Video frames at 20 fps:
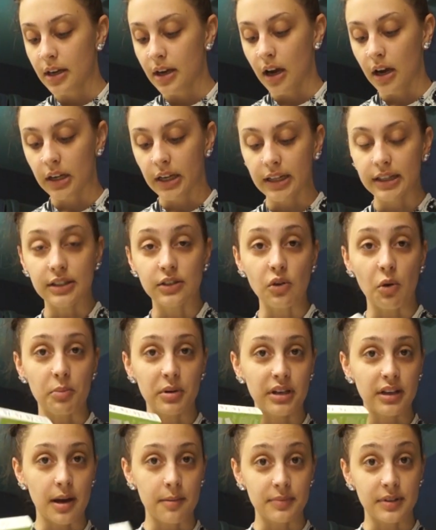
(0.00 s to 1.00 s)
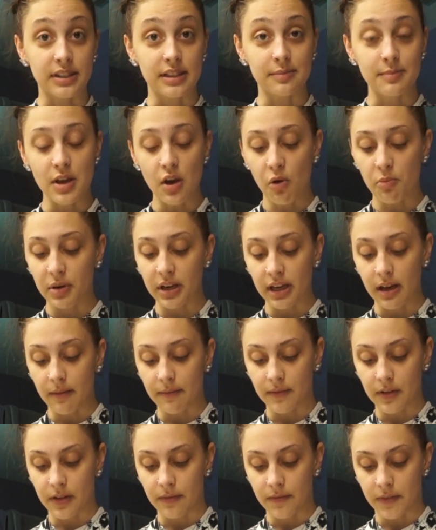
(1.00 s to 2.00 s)
all right, let's open it up. It's me opening
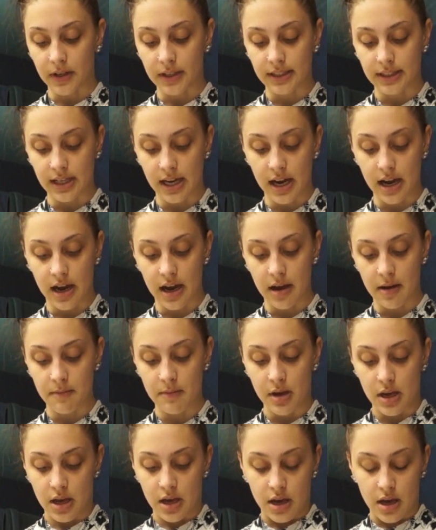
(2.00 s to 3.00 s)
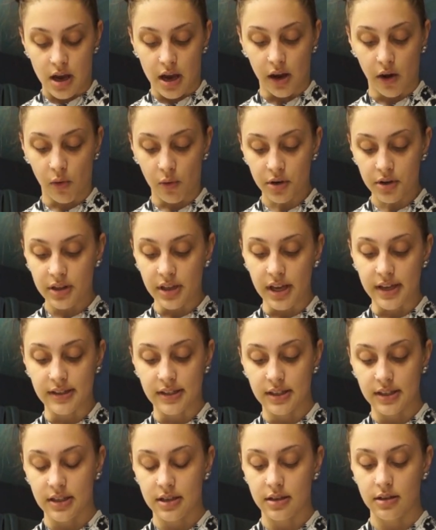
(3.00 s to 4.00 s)
up for the first time. I ordered this